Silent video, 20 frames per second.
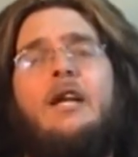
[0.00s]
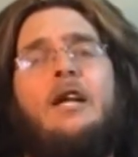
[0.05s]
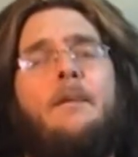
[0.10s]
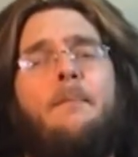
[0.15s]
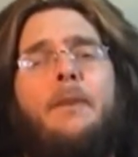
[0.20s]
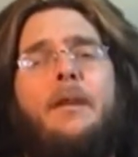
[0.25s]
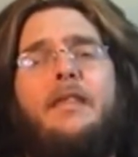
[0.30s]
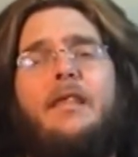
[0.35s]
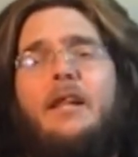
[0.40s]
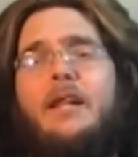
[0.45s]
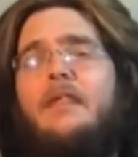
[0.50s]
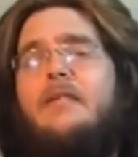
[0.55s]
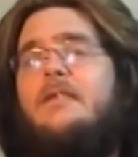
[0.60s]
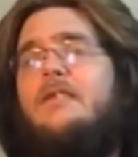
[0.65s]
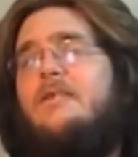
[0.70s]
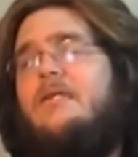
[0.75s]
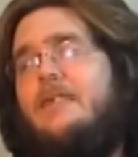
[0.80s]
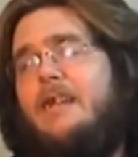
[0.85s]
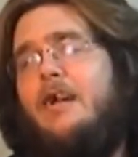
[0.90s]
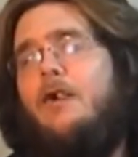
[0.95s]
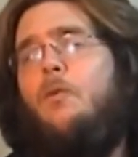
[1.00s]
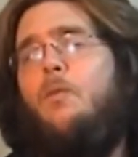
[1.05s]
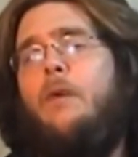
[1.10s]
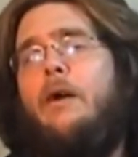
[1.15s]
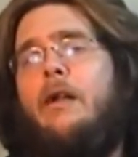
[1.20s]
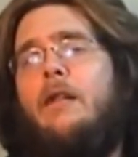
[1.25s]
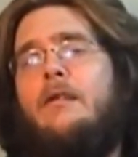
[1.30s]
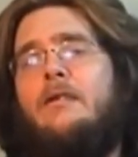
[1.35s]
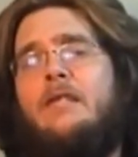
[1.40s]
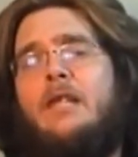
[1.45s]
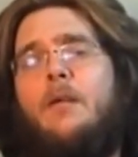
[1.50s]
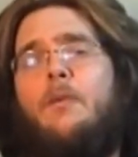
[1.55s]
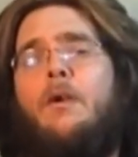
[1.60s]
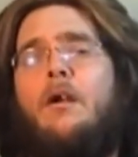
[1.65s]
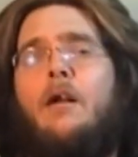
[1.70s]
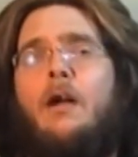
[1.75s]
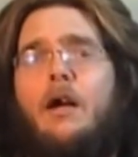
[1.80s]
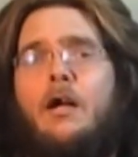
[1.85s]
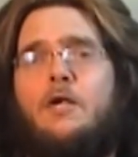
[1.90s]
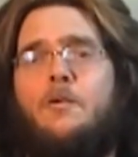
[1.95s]
but they didn't sell well as they were
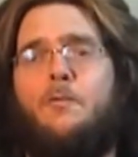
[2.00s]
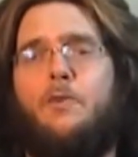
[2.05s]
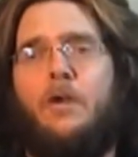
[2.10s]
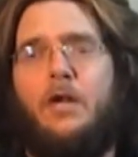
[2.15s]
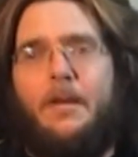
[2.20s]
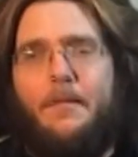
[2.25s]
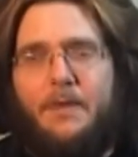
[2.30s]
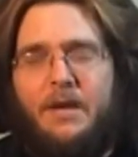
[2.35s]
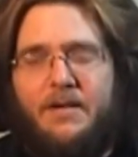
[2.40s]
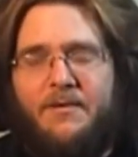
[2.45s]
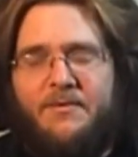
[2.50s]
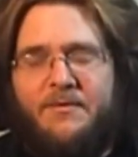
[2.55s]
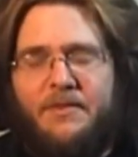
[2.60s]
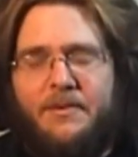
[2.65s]
cost prohibitive.